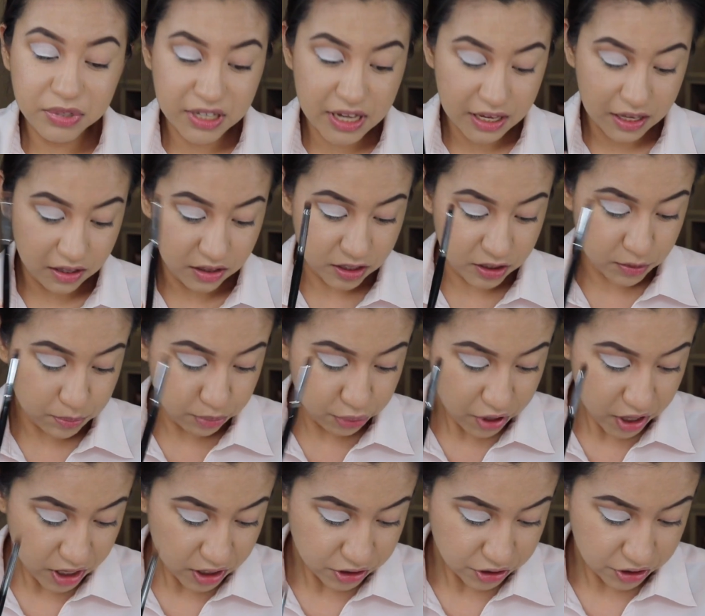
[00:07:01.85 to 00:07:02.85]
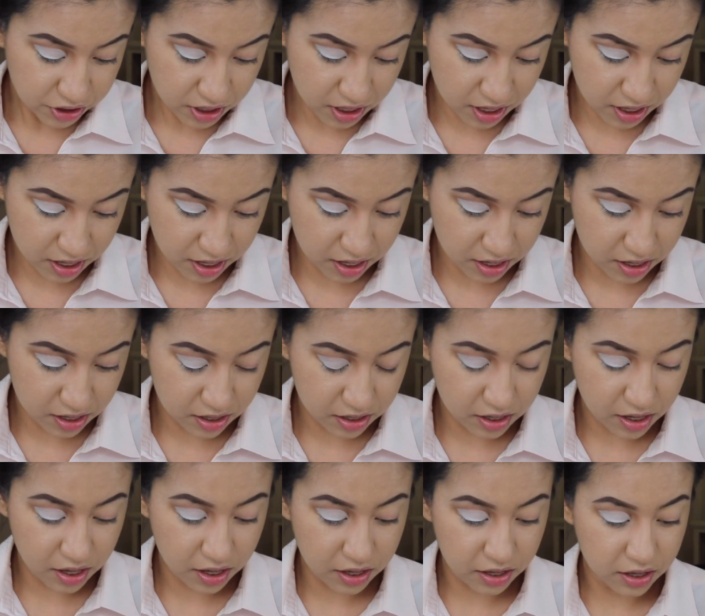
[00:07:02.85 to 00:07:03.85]
be taking this brush
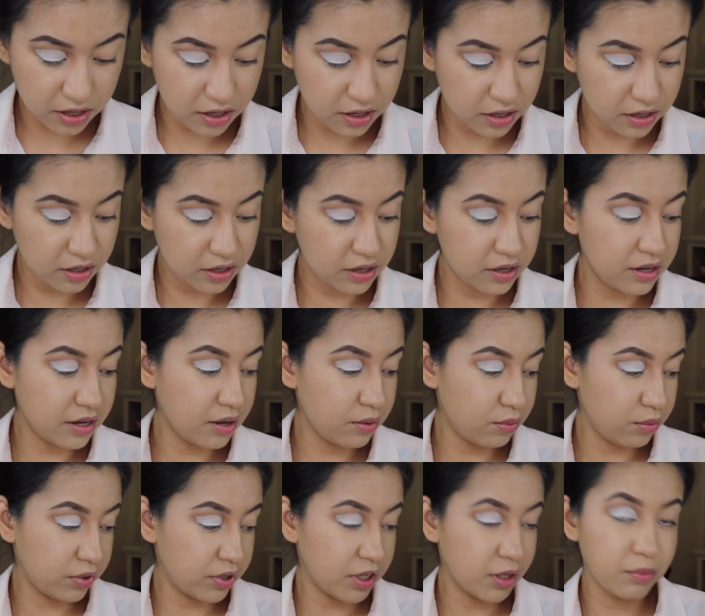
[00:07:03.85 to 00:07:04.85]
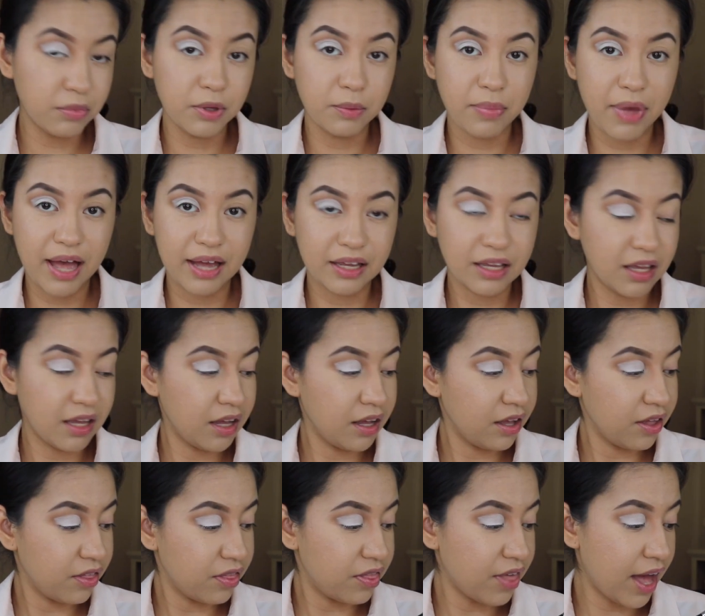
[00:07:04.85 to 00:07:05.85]
and we're gonna be
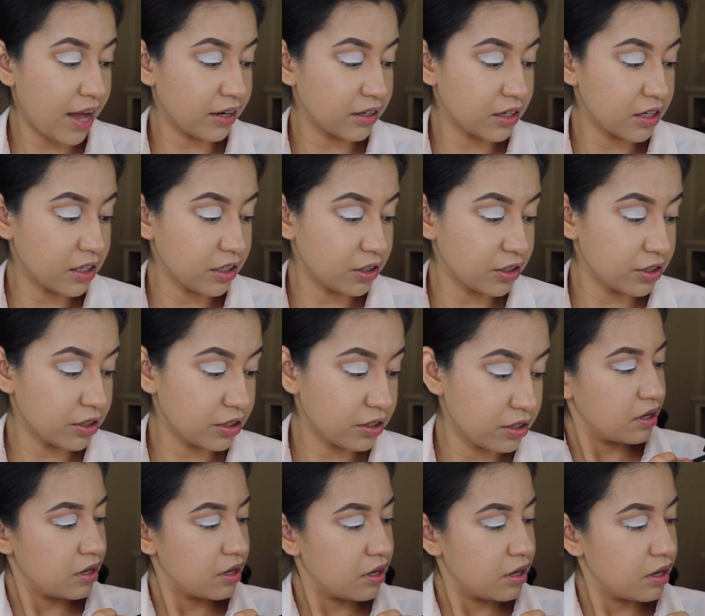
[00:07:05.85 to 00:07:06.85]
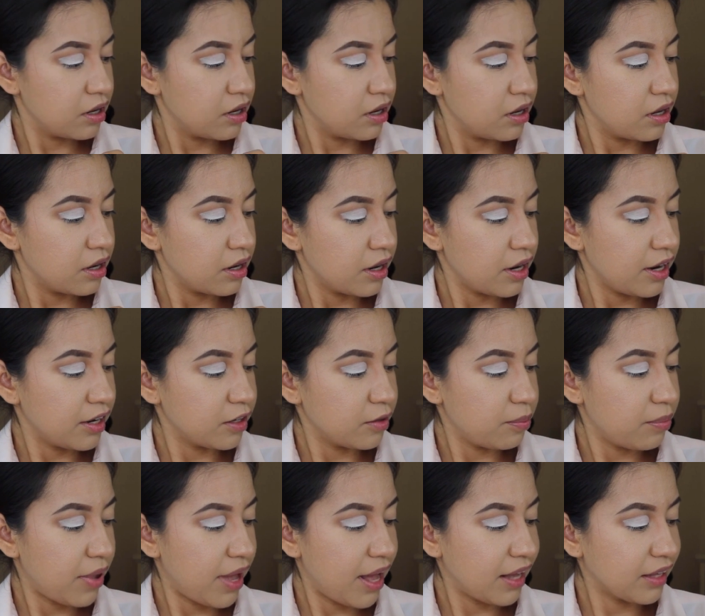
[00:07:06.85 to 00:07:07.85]
packing that color. Kind
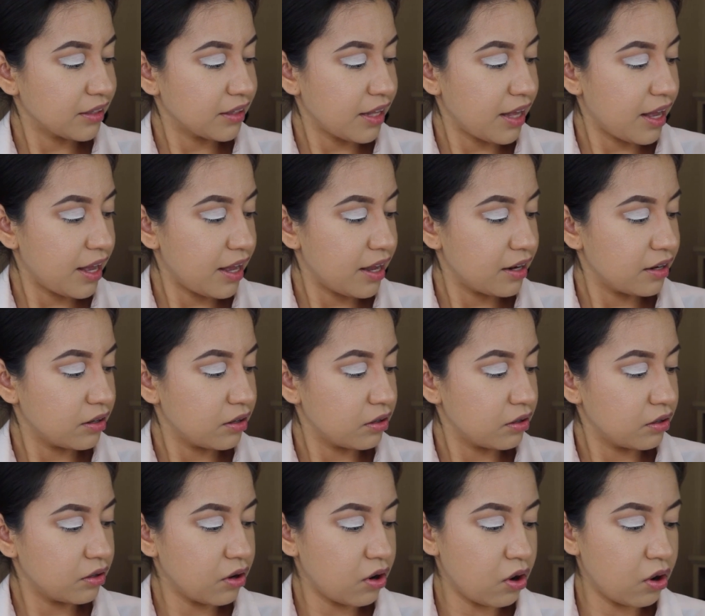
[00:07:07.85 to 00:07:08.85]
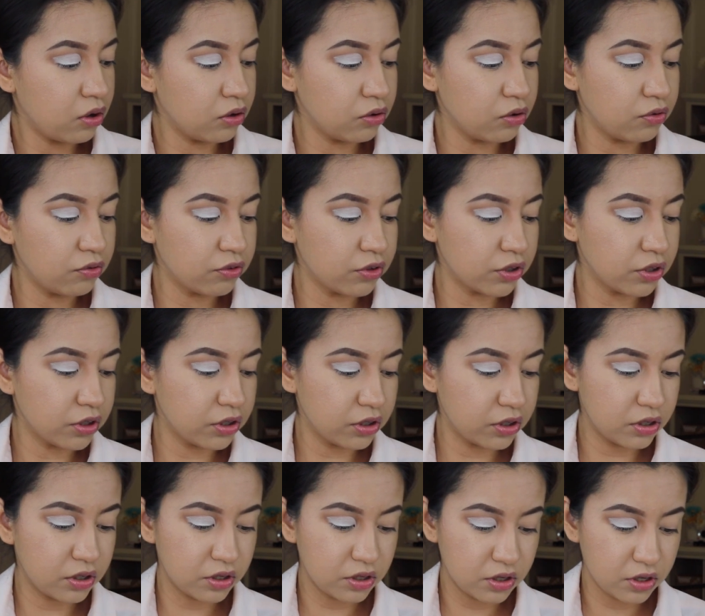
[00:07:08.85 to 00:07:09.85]
of pack that all over
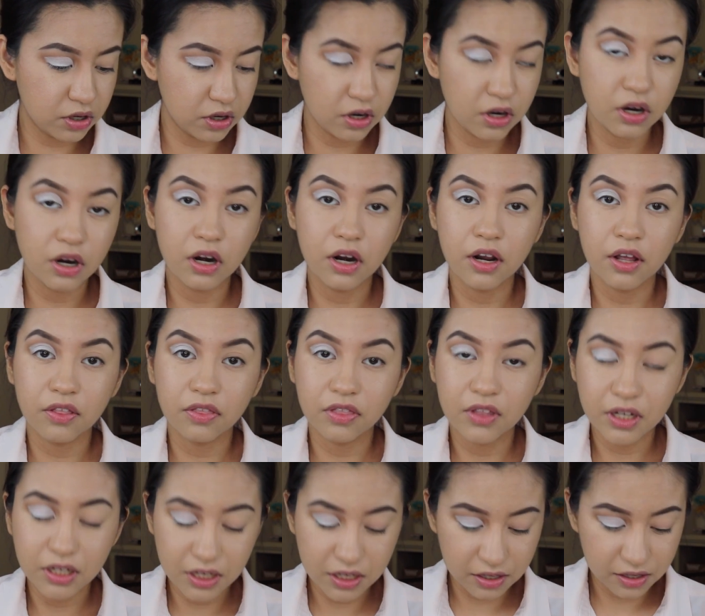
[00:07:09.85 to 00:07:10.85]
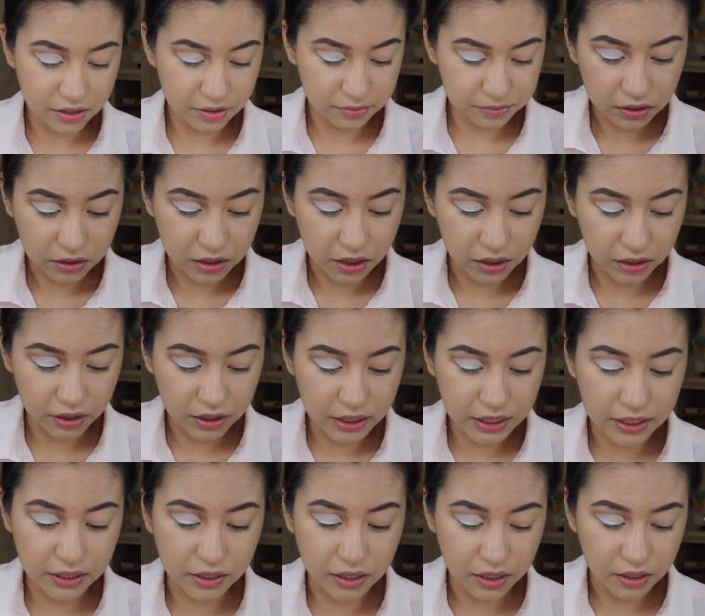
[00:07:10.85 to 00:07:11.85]
the lid. The
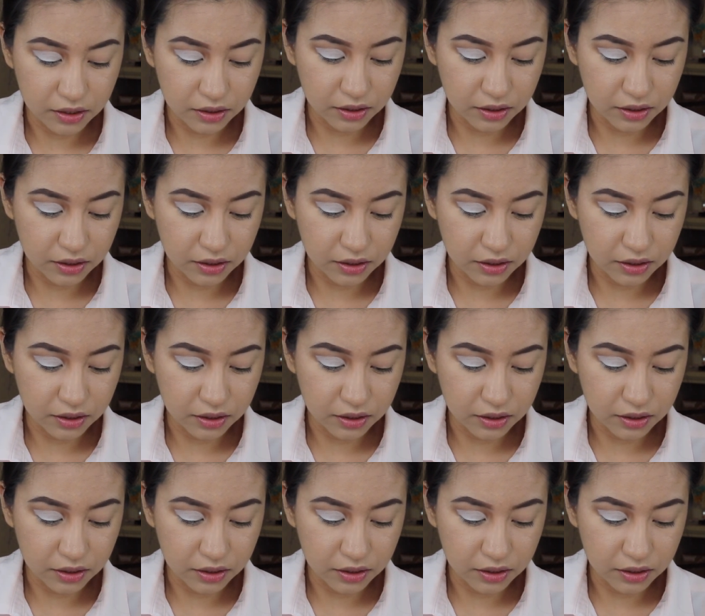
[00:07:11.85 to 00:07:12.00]
lid.